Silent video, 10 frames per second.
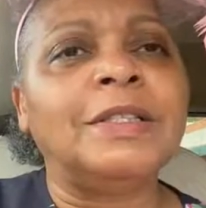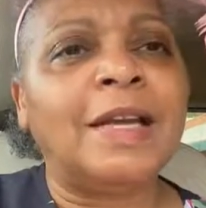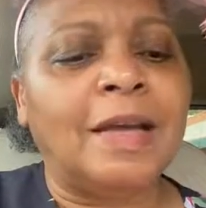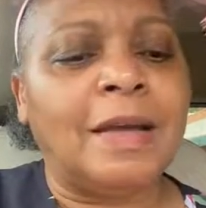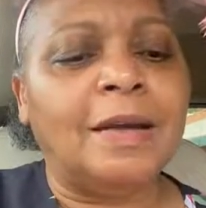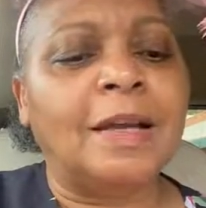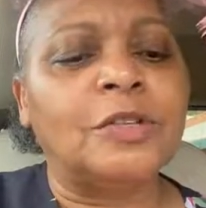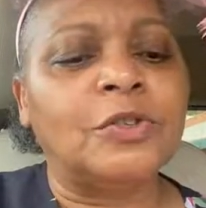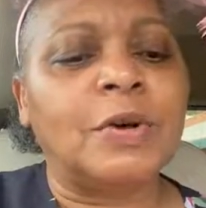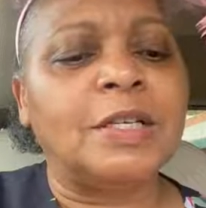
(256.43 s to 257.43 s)
dead
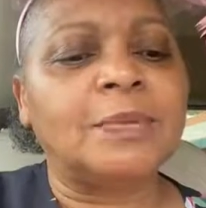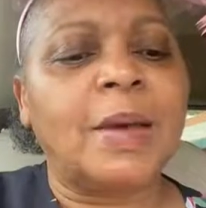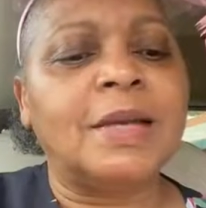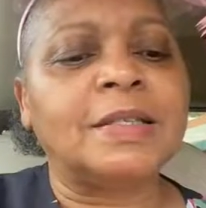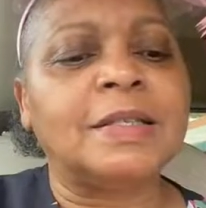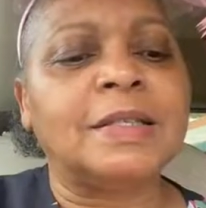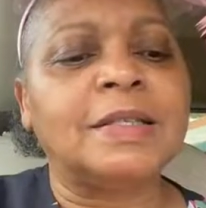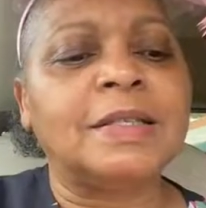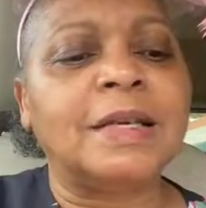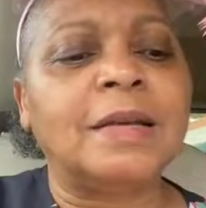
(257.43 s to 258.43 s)
in trespasses
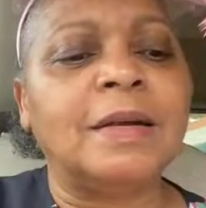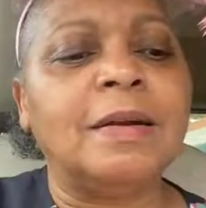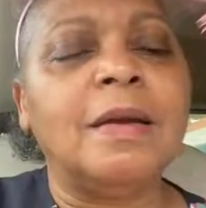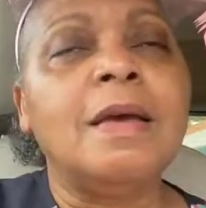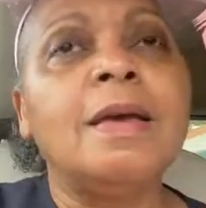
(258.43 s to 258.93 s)
and sin,